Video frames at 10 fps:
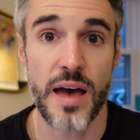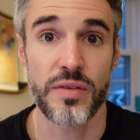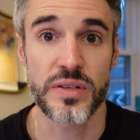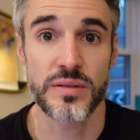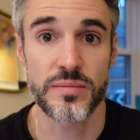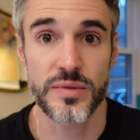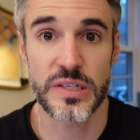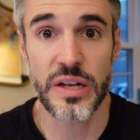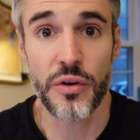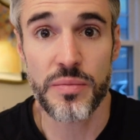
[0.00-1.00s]
have a
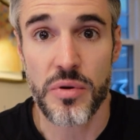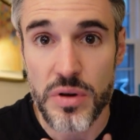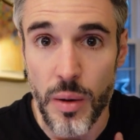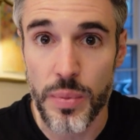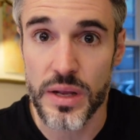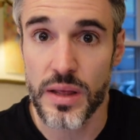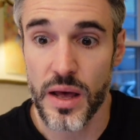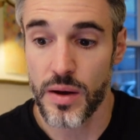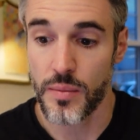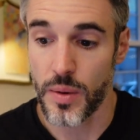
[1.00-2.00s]
stealth mode company
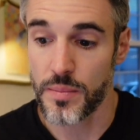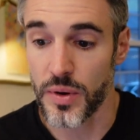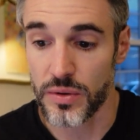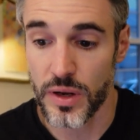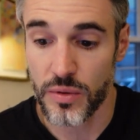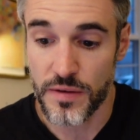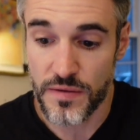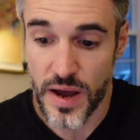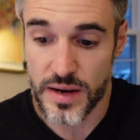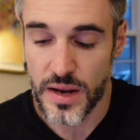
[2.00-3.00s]
that I'm building with a
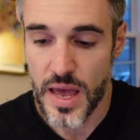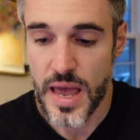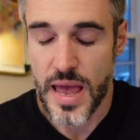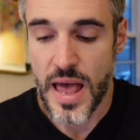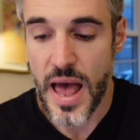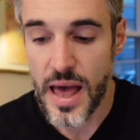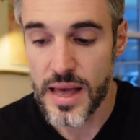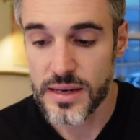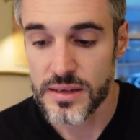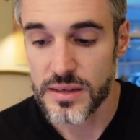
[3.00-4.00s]
friend,
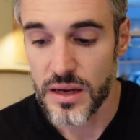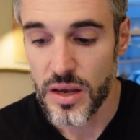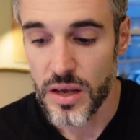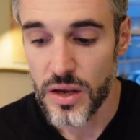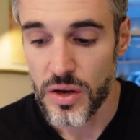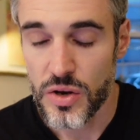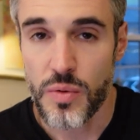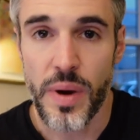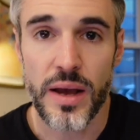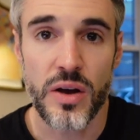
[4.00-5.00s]
and
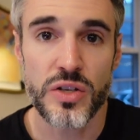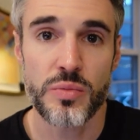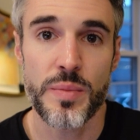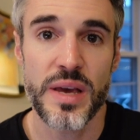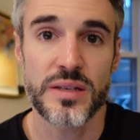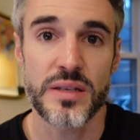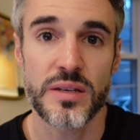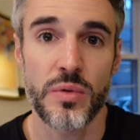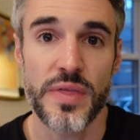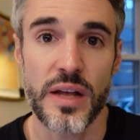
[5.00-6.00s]
my customer base is
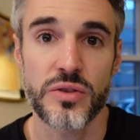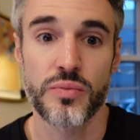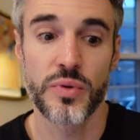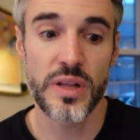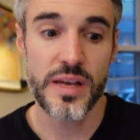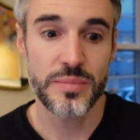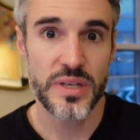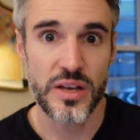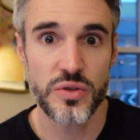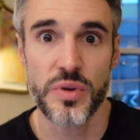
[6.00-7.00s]
someone that's really
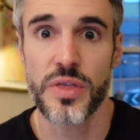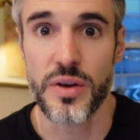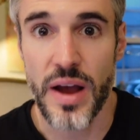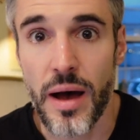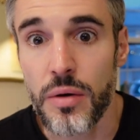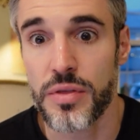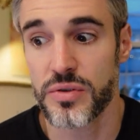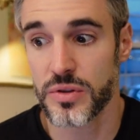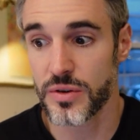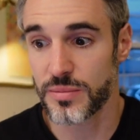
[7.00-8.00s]
obsessed with their health.
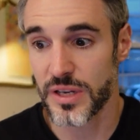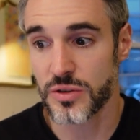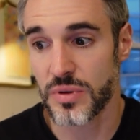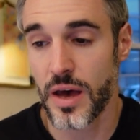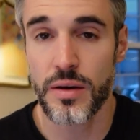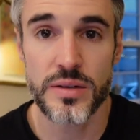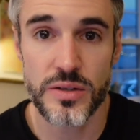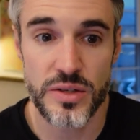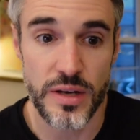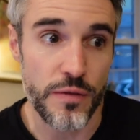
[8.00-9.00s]
They're obsessed with
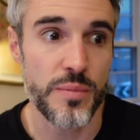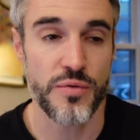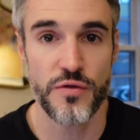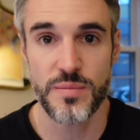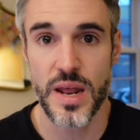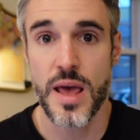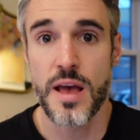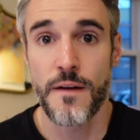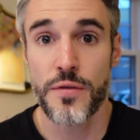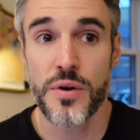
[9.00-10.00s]
self-improvement.
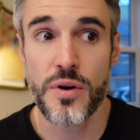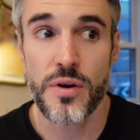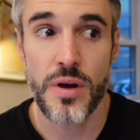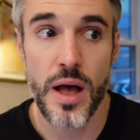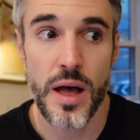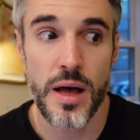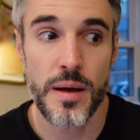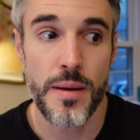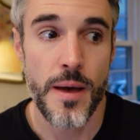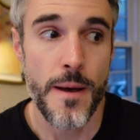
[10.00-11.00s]

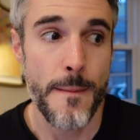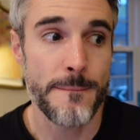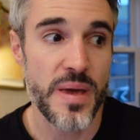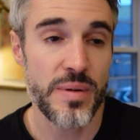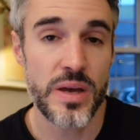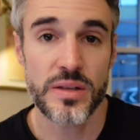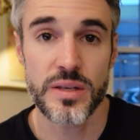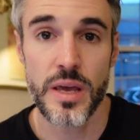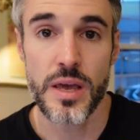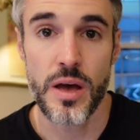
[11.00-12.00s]
They're maybe
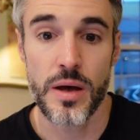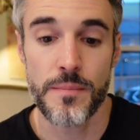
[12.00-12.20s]
it's a